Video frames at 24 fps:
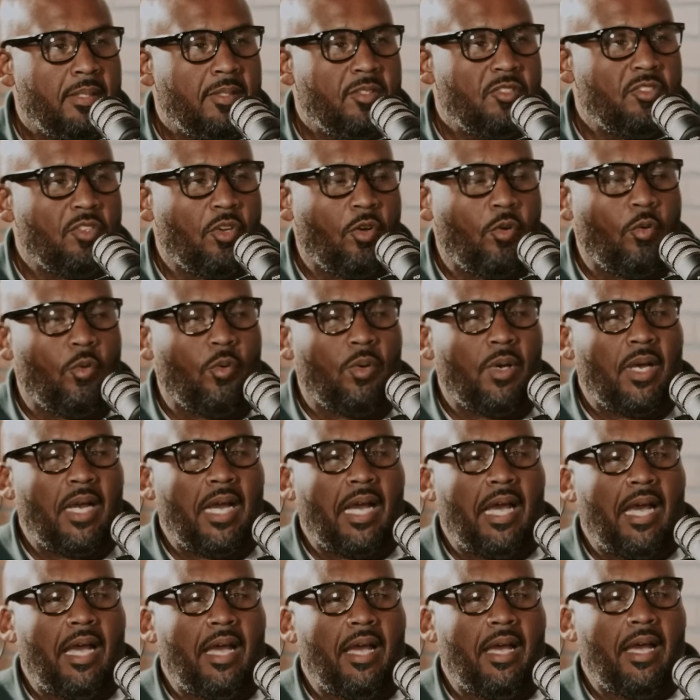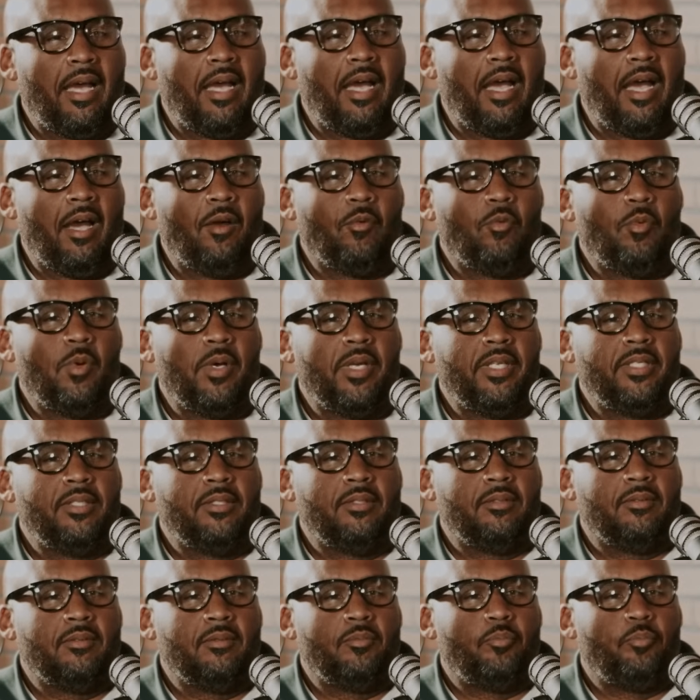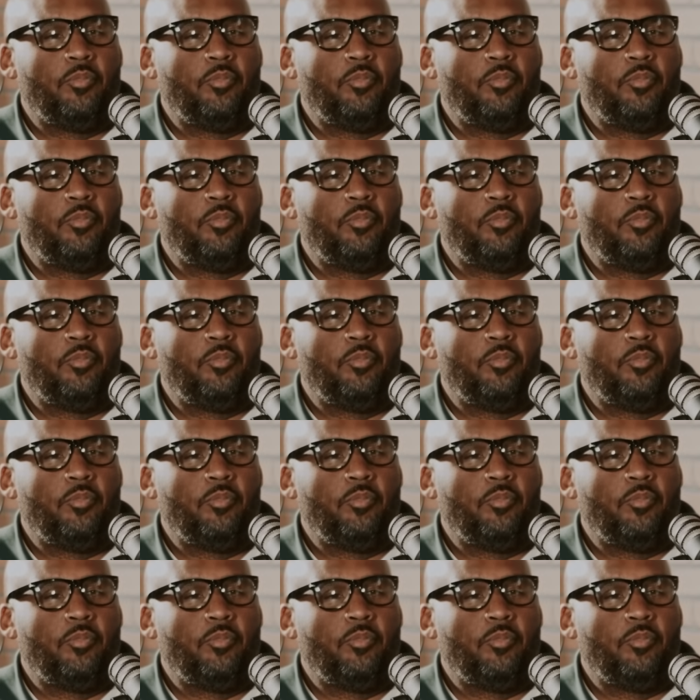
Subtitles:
So I wouldn't,